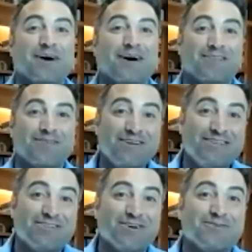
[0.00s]
3
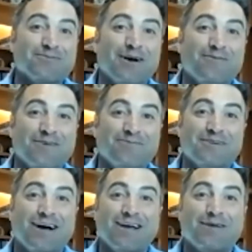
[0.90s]
children, my wife and
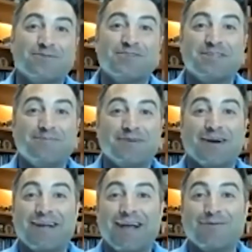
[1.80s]
I, and we're sleeping
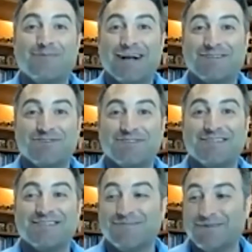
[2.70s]
on air
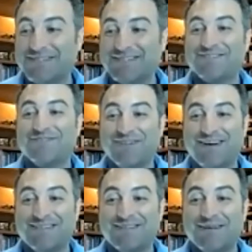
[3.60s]
mattresses on my
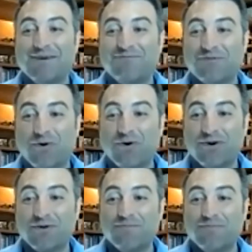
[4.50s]
sister-in-law's
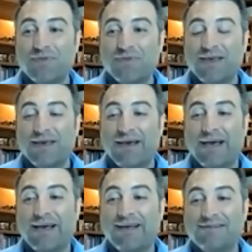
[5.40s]
floor.
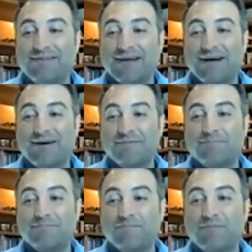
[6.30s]
And
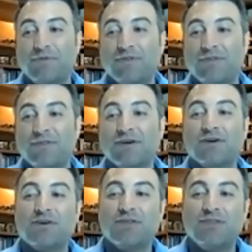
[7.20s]
the
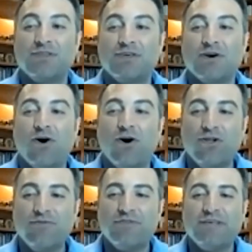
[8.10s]

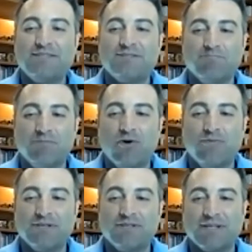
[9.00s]
all of these
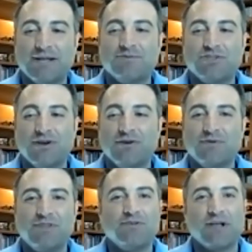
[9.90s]
moments that I'm sharing
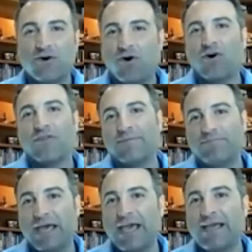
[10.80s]
with you, like all that
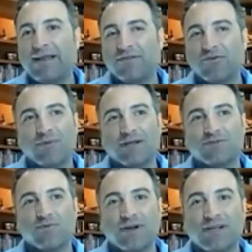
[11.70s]
pain through my
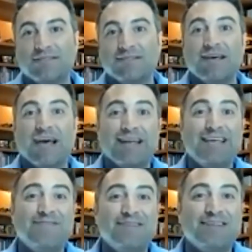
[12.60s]
20s, and
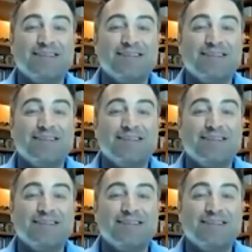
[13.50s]
even this